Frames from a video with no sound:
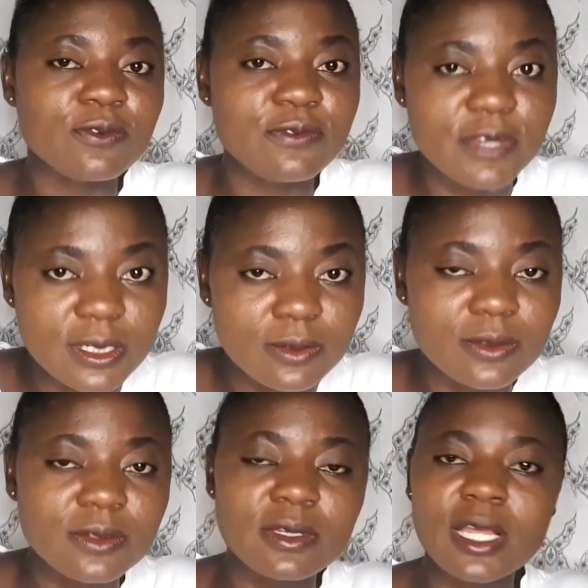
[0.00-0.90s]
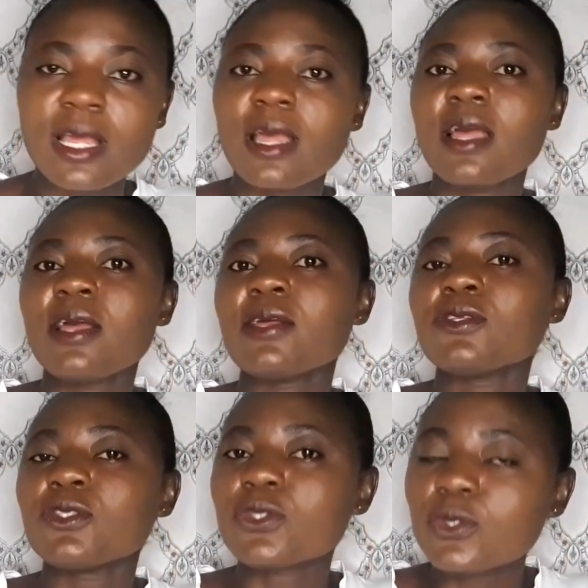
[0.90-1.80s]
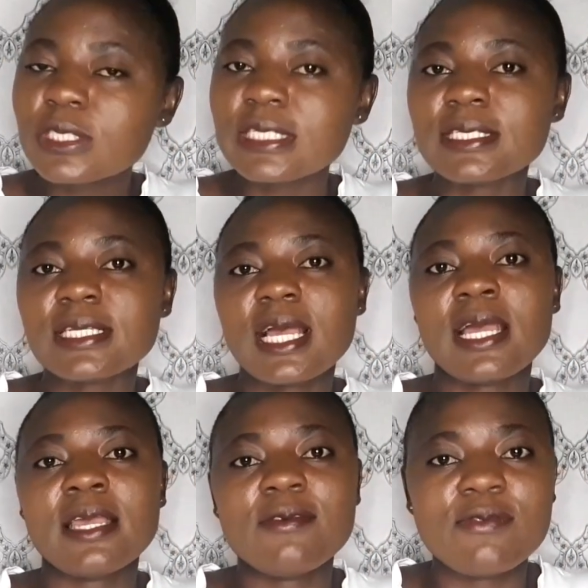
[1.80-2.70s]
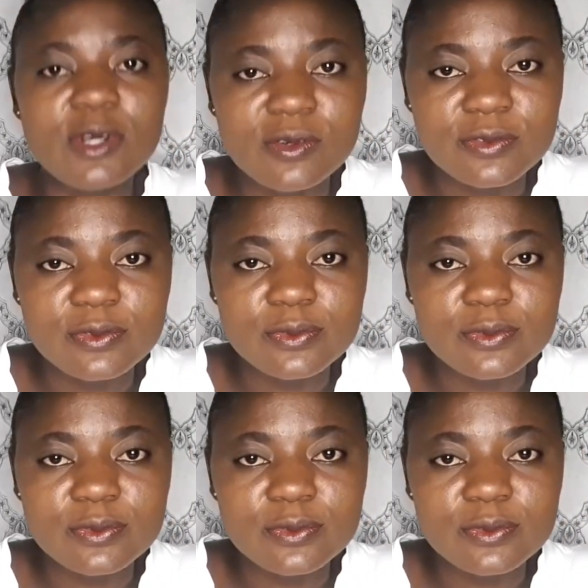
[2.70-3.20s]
failed, 2 things are involved.